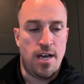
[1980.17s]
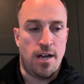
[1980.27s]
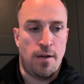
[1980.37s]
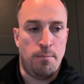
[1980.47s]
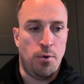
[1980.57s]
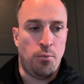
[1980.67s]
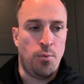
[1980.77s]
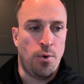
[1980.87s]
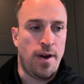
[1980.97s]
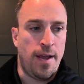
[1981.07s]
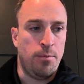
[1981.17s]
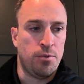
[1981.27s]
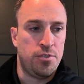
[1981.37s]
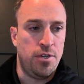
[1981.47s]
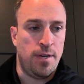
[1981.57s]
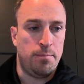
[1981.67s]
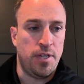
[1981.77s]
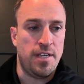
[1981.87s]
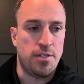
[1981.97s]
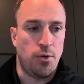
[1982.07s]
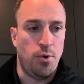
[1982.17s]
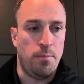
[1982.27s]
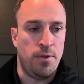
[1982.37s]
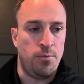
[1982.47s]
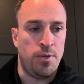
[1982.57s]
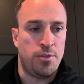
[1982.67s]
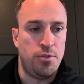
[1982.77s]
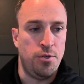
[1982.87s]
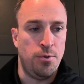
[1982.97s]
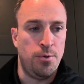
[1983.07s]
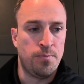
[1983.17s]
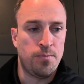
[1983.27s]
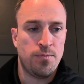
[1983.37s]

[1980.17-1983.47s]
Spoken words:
but we were able to place equipment with two